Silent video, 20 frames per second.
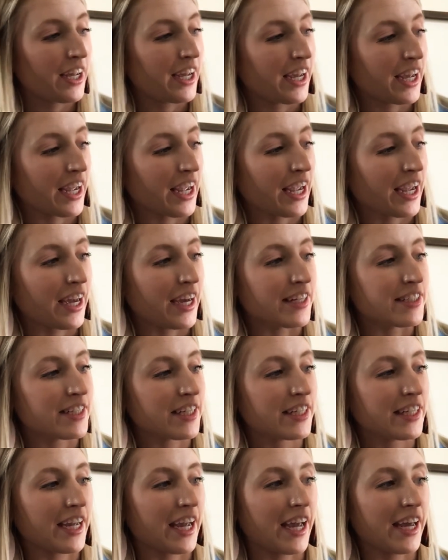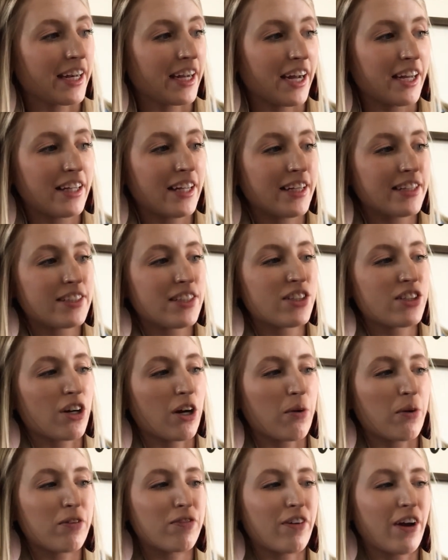And again, I like to
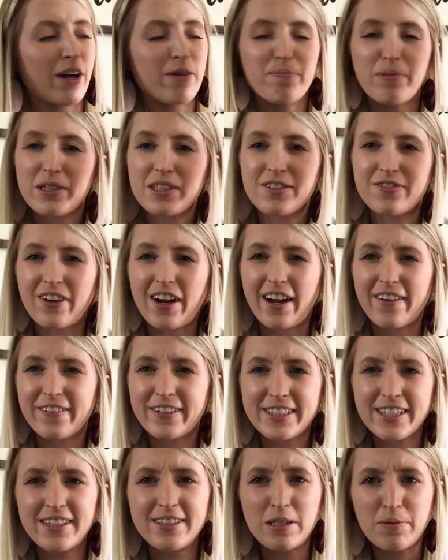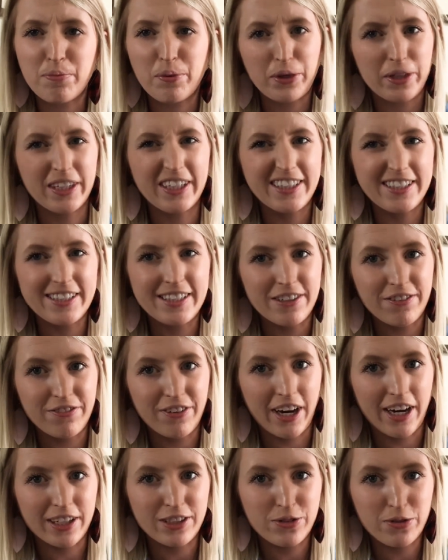start with 5 plus 5 because that's a pretty easy
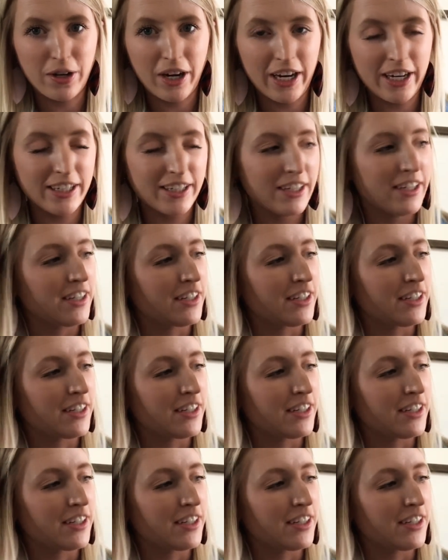fact, right?